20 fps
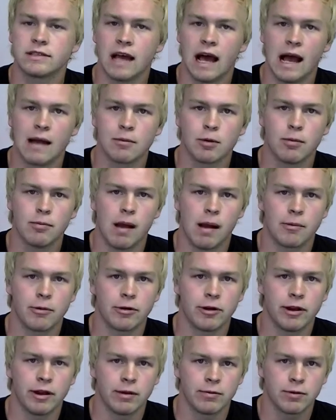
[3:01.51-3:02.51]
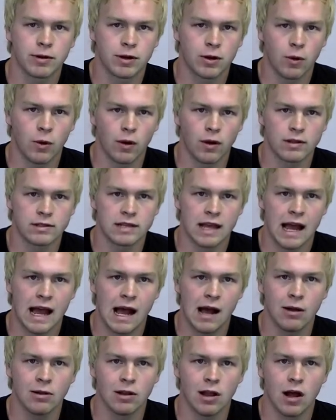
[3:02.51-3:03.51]
timer memory records
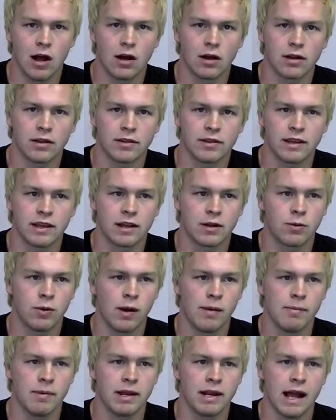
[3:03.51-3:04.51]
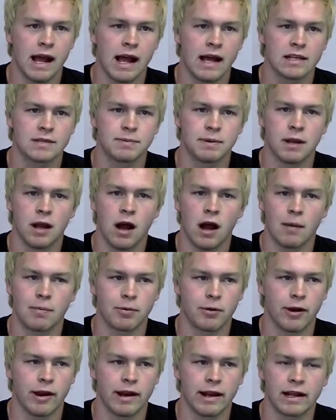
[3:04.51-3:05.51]
how long the equipment has been
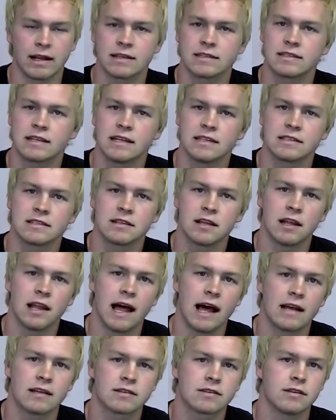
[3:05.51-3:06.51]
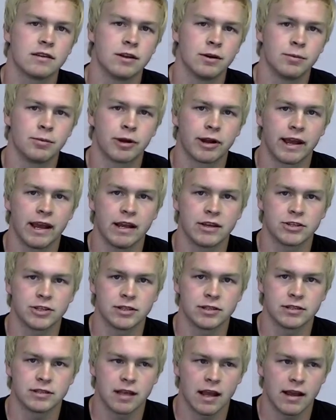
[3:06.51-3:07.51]
operating since the last
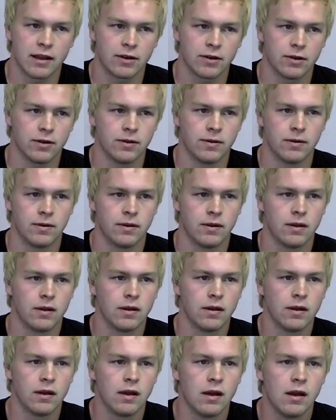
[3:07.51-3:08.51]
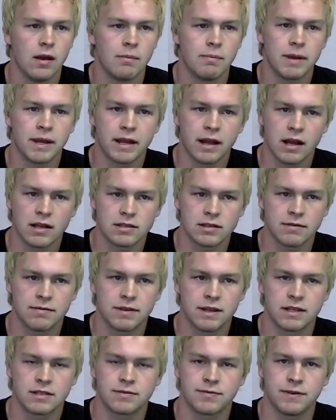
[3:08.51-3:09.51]
lubrication cycle. Because of
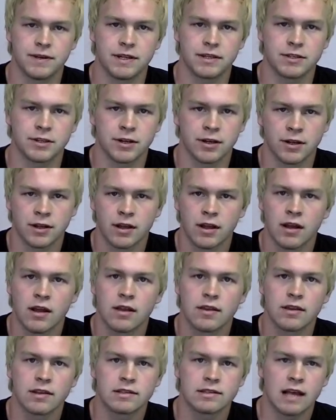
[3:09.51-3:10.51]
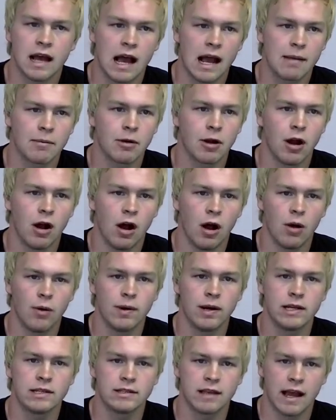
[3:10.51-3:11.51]
this feature, the timer
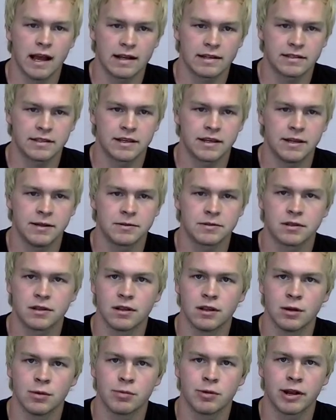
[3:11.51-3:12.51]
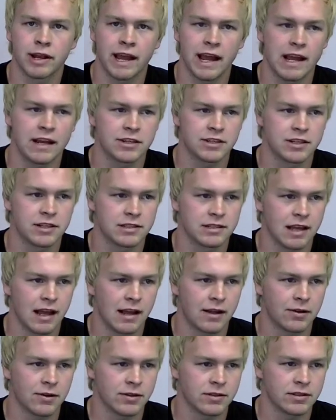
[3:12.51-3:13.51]
always executes lubrication
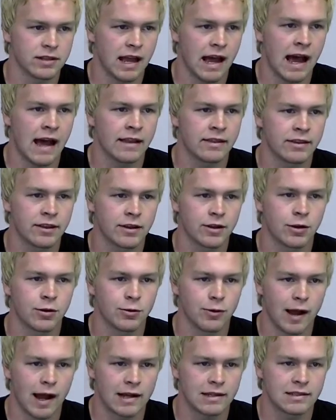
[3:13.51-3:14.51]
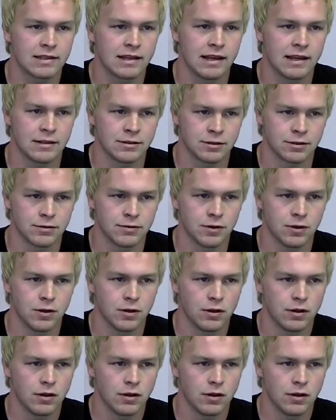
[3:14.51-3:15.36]
cycles at the correct interval.